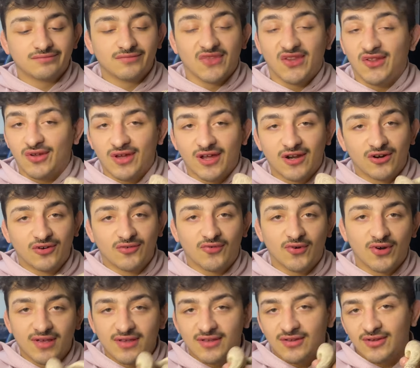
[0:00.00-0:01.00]
they'll get
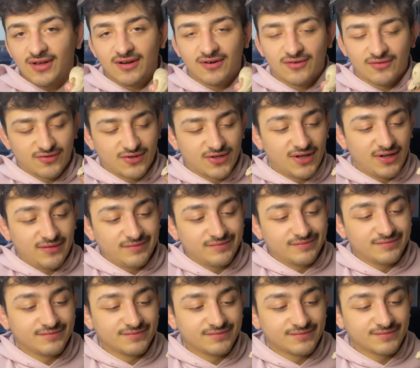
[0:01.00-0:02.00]
over it, you'll get over it,
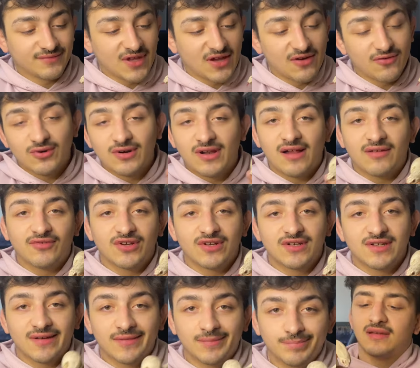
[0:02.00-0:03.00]
everyone will have a good
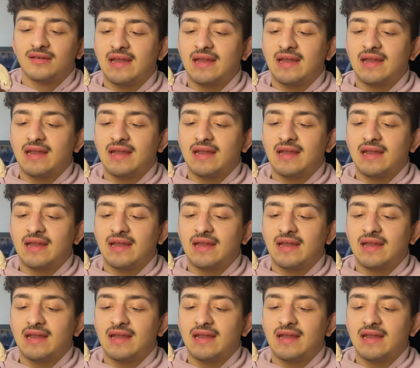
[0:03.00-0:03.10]
time.